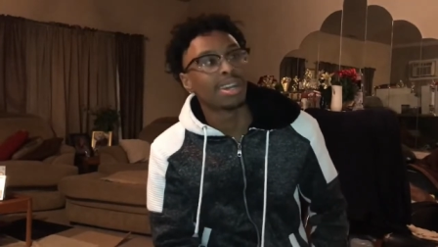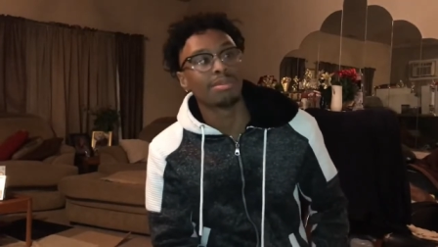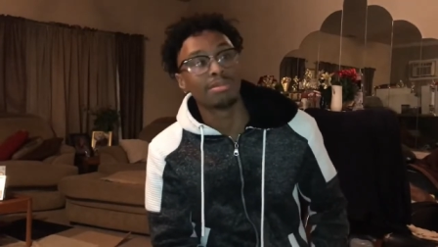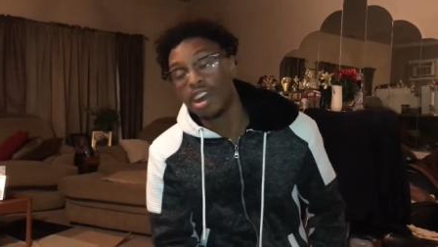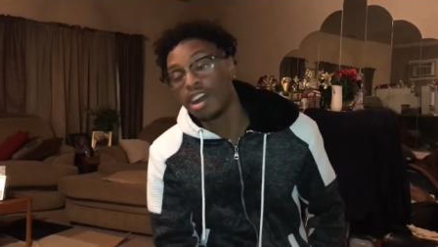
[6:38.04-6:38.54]

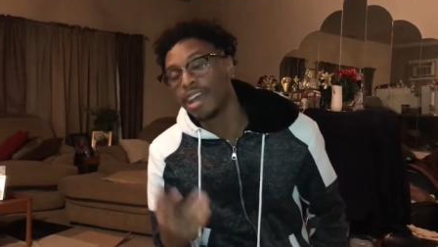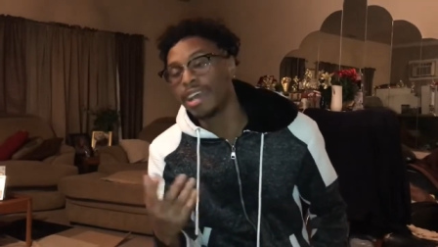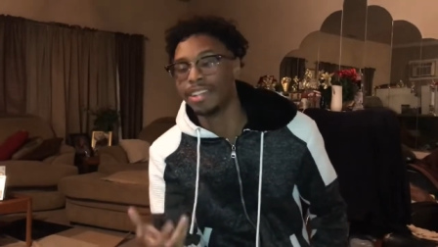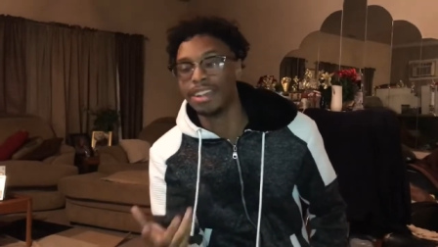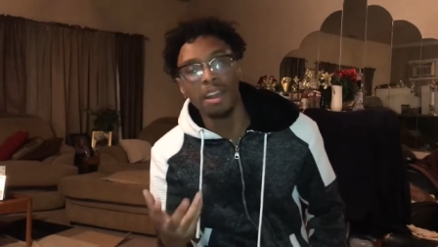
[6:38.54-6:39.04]
Um, y'all,
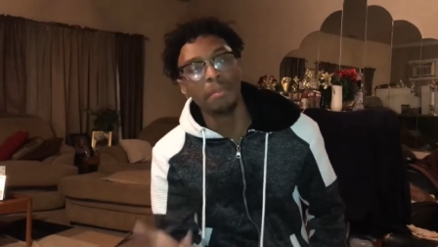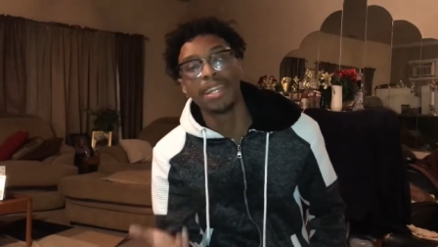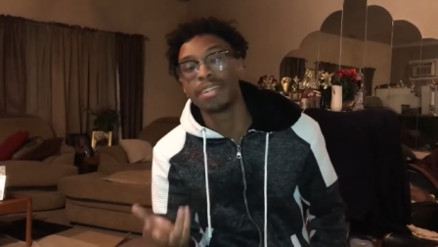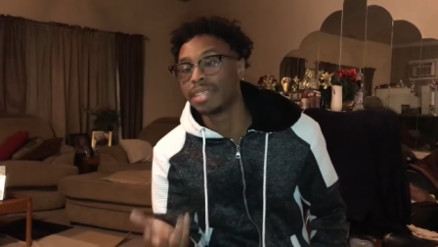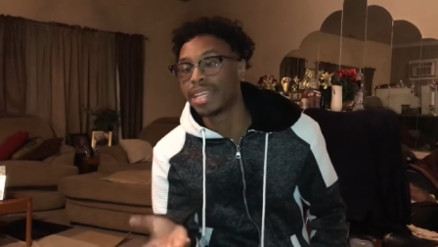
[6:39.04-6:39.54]
hey, y'all
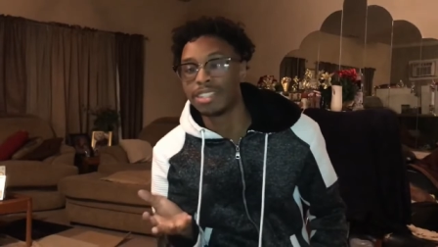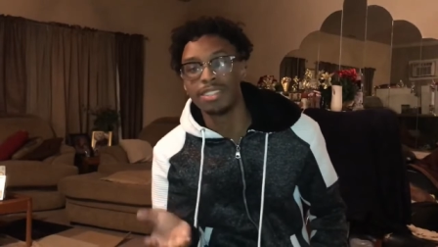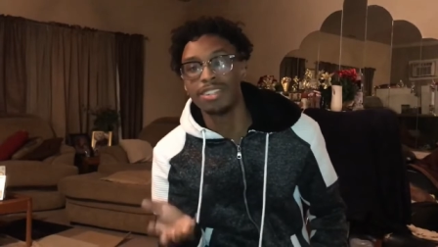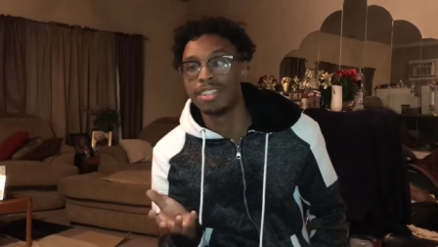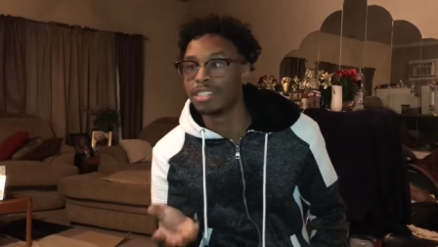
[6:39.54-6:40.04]
making me catch
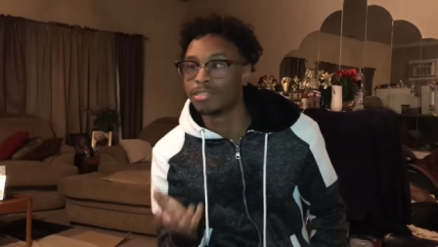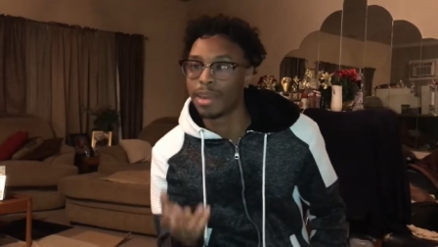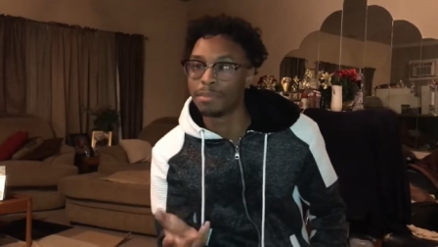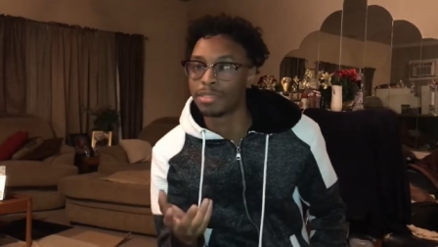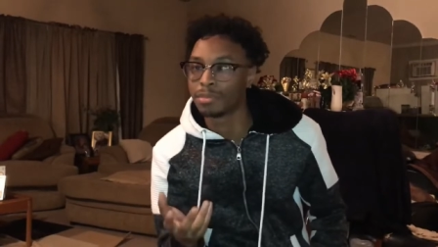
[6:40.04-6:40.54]
on to these
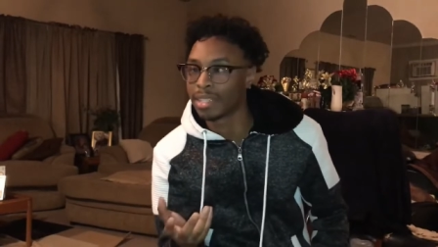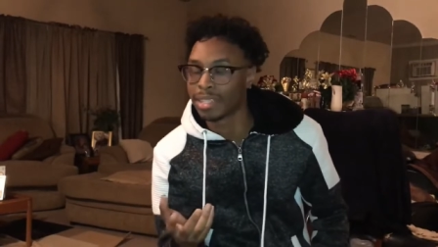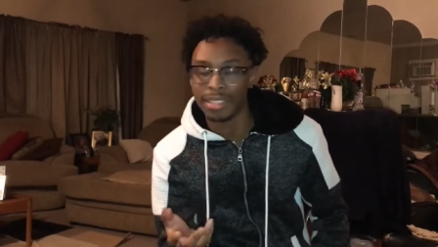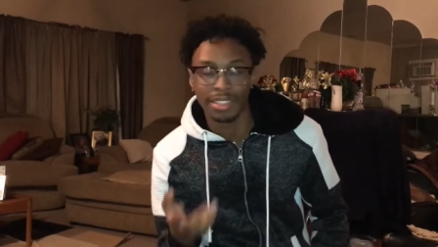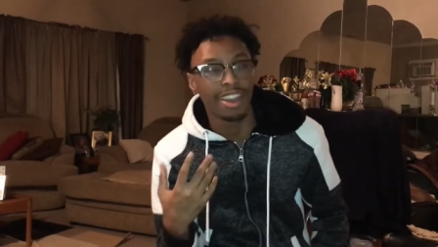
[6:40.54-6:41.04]
rappers, man.
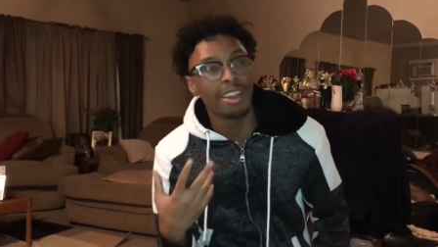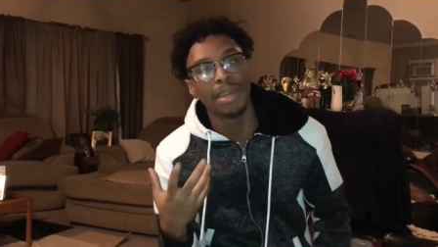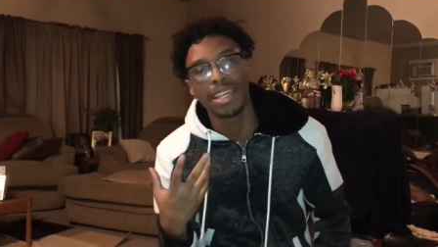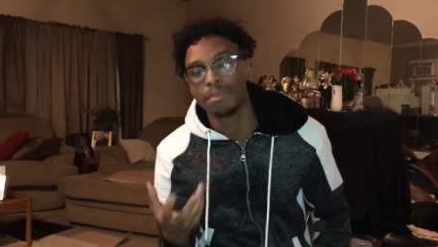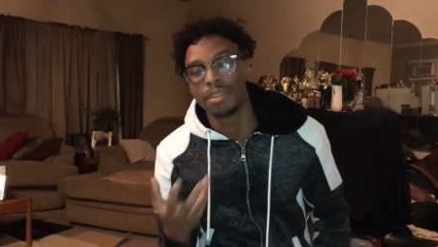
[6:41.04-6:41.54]
Y'all
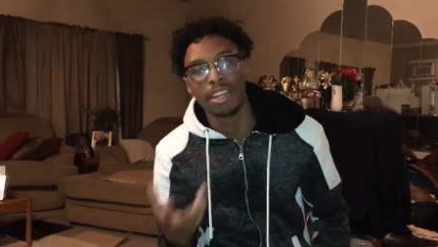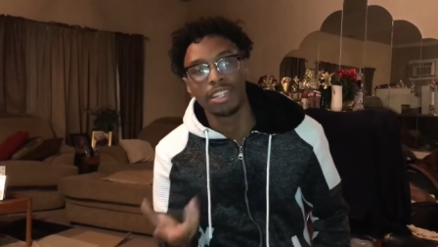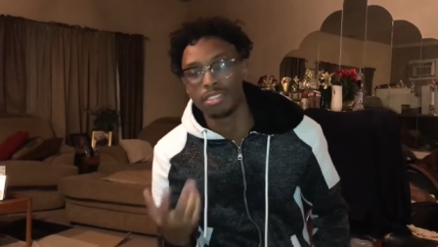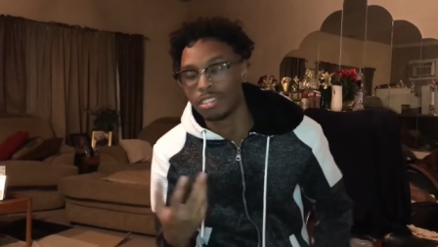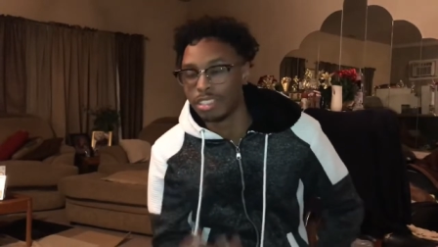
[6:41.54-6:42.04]
making me
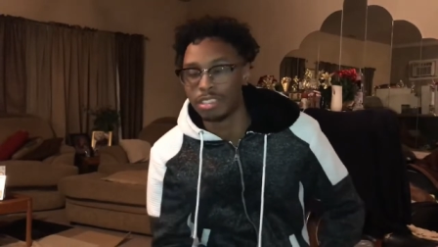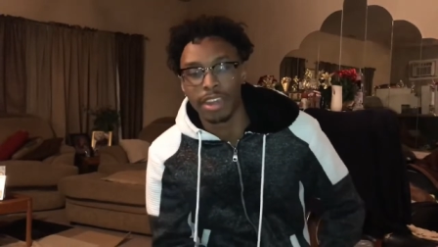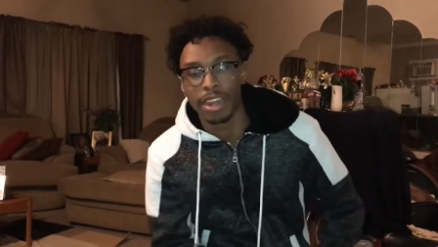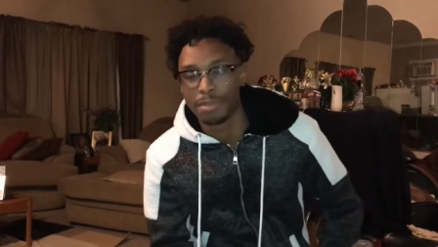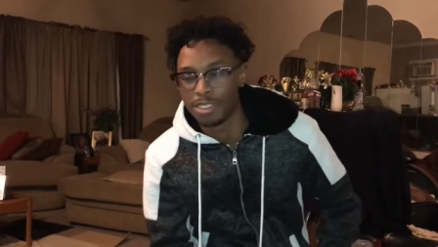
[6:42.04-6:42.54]
catch on to these
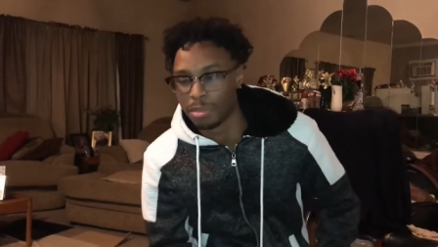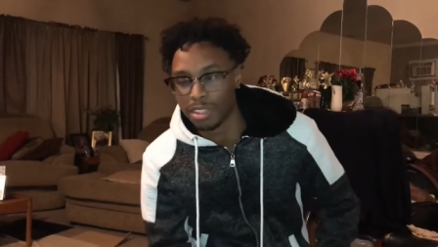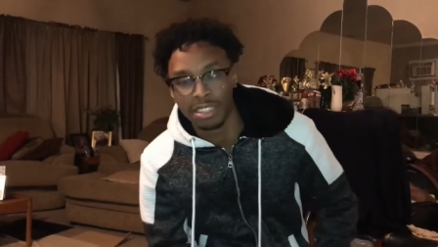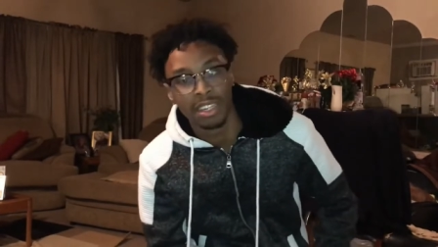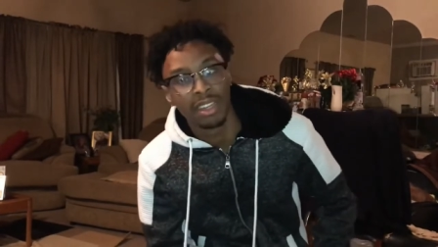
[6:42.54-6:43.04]
rappers,
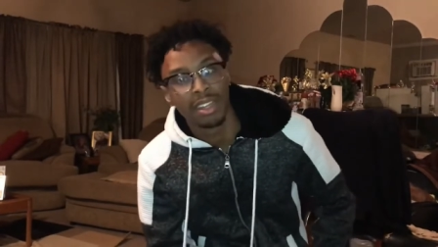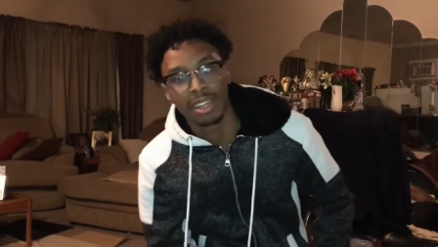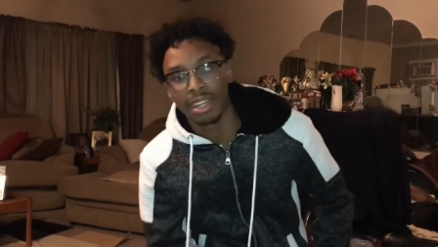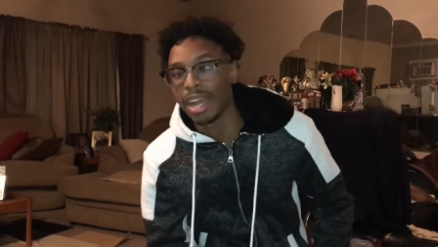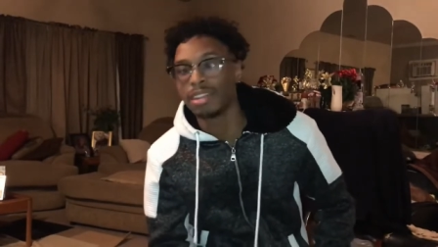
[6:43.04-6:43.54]
bro.
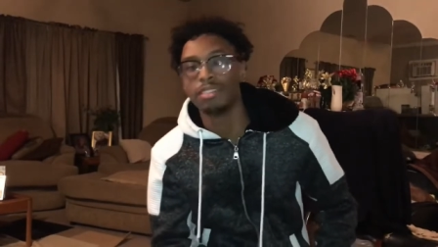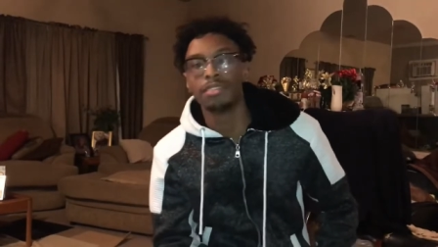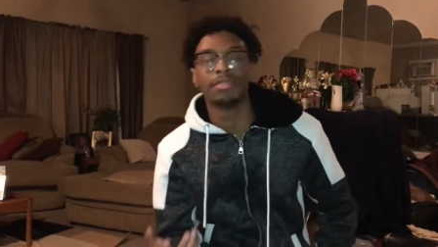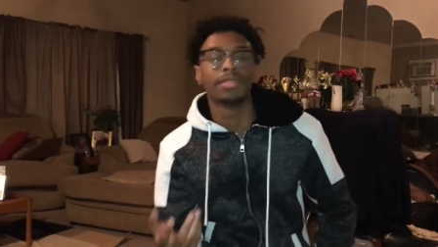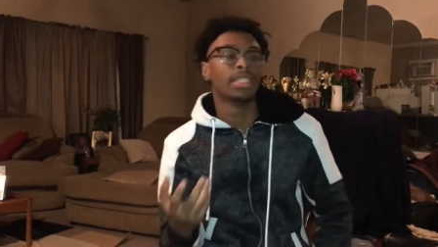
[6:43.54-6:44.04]
Like I
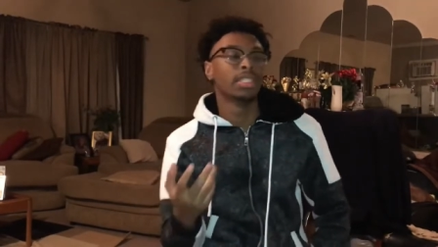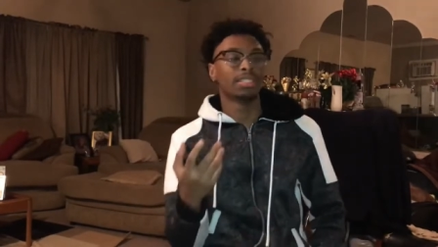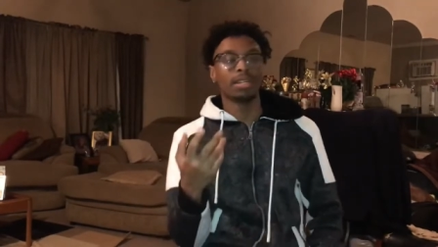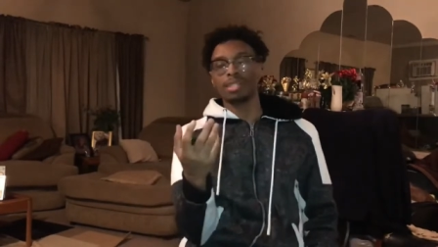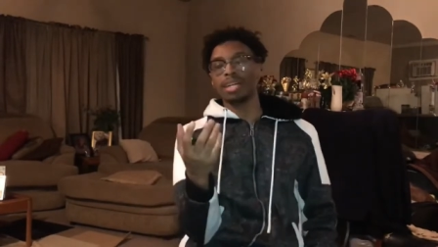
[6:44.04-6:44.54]
don't
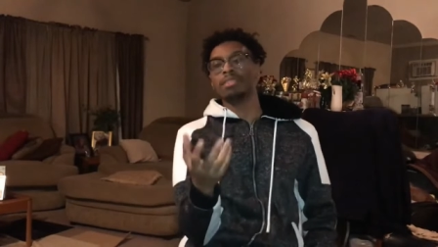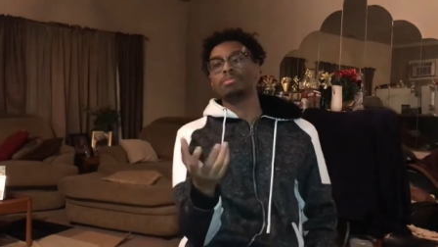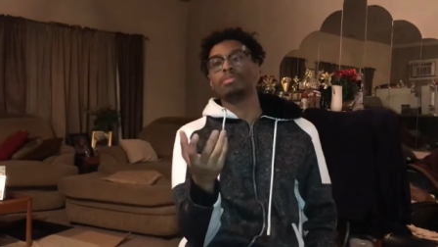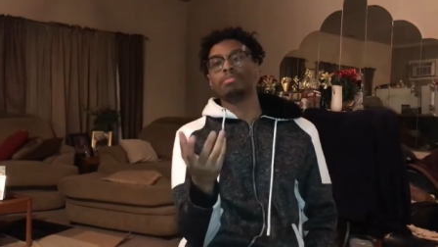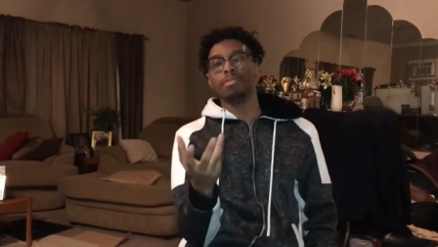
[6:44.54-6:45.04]

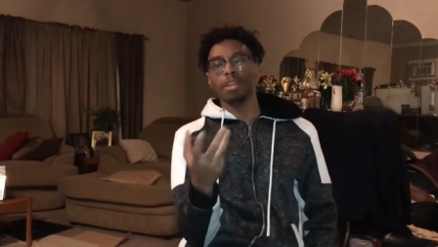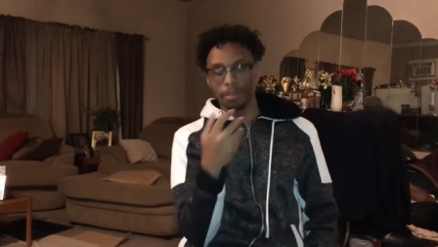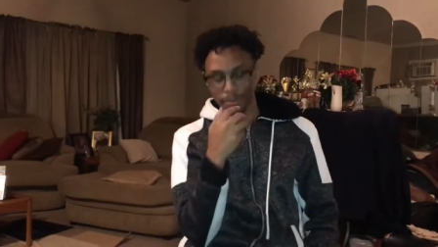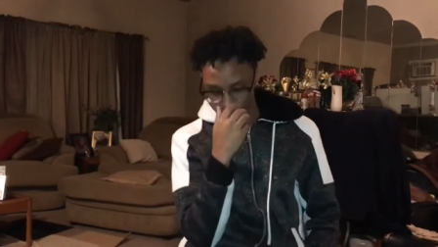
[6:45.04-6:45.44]
sometimes, bro.